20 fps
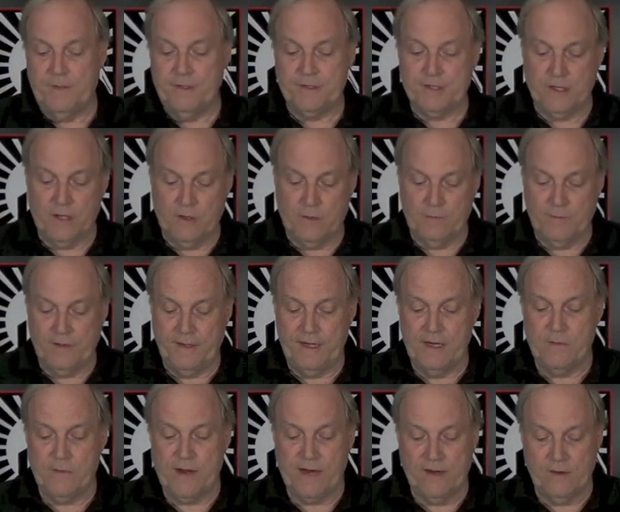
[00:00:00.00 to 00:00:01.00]
So,
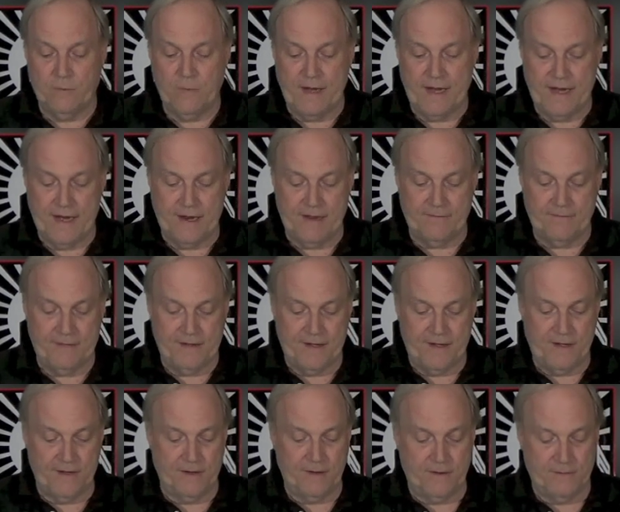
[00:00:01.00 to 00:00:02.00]
anyway, we have
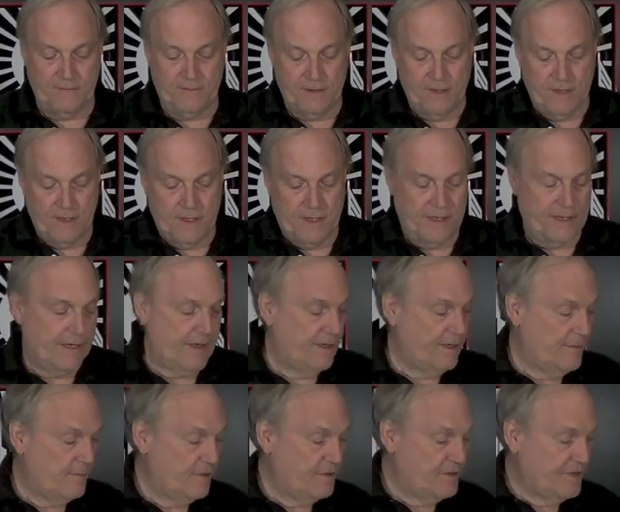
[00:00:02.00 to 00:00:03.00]
here
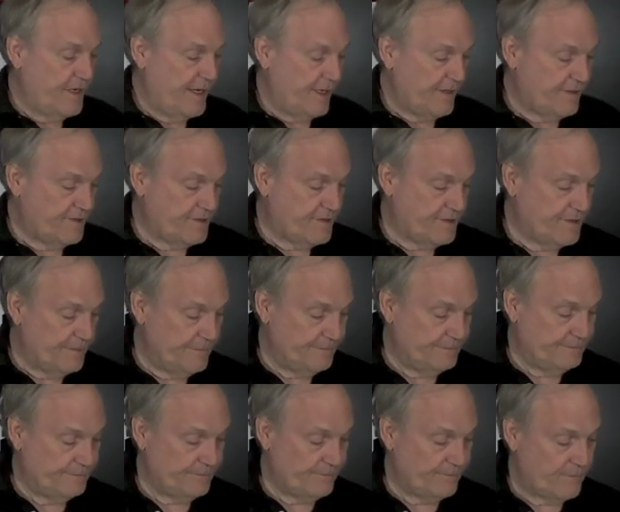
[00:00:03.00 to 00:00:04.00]
number 6.
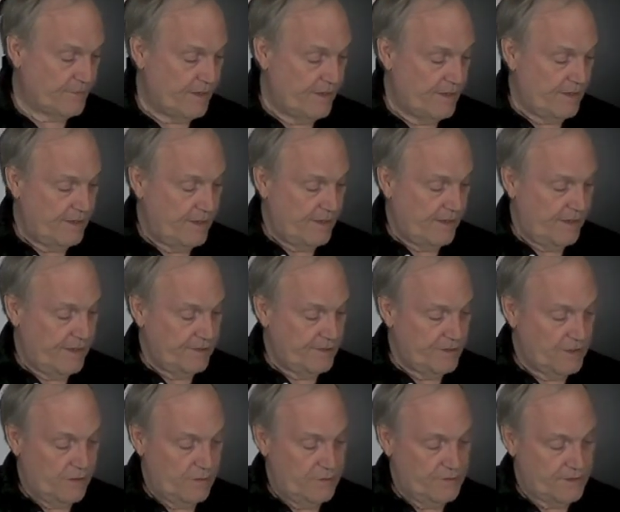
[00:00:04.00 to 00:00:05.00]
It
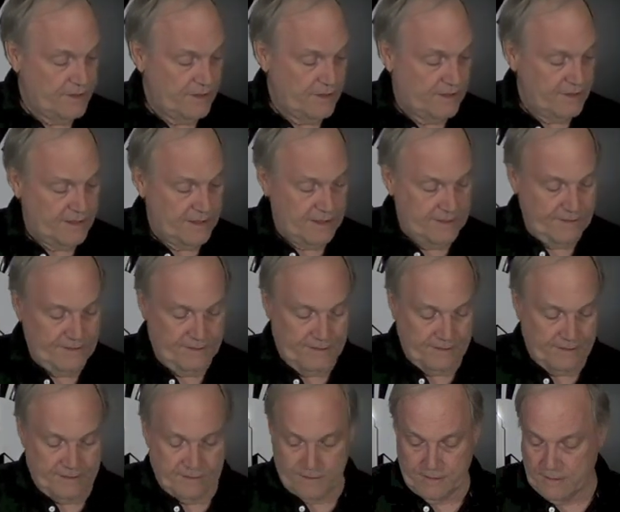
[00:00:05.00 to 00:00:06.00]
goes on
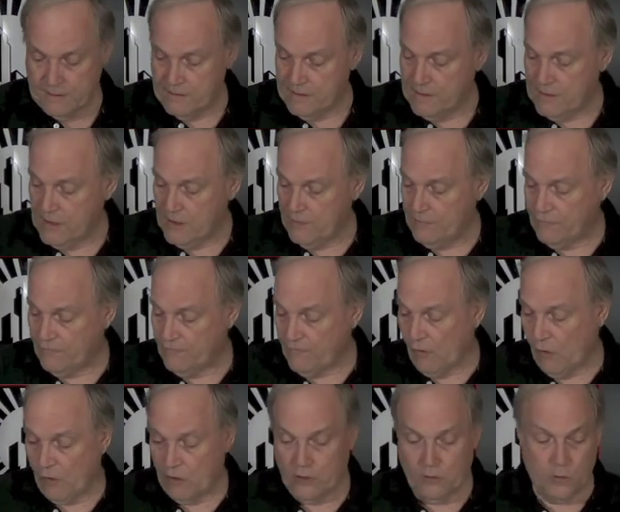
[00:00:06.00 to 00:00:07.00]

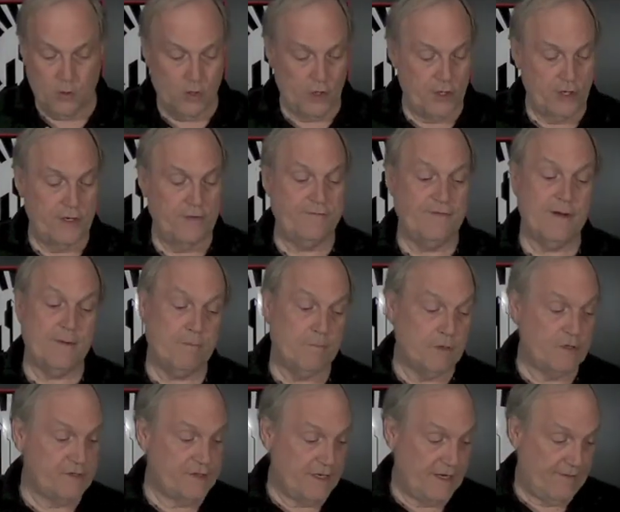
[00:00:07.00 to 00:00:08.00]
forward of
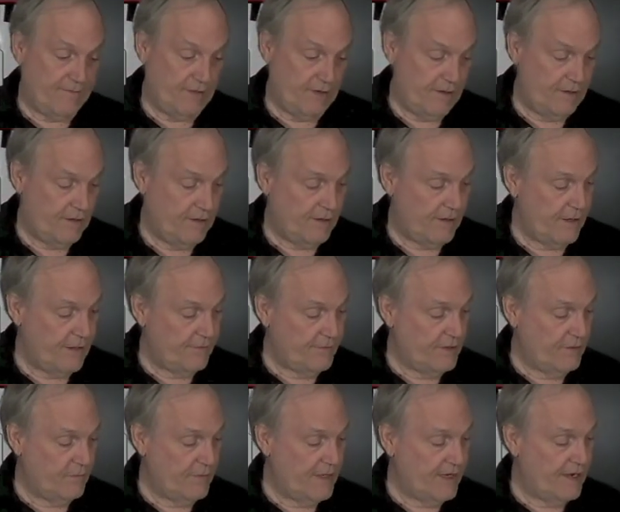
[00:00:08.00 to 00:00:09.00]
number 7.
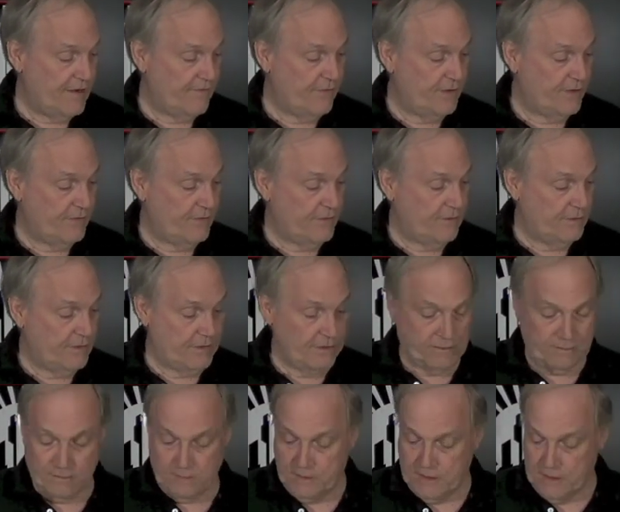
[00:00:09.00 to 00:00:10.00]
Then we have another
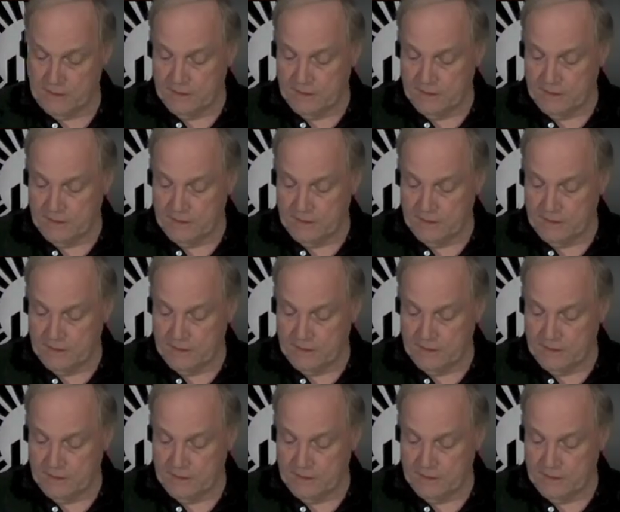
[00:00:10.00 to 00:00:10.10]
little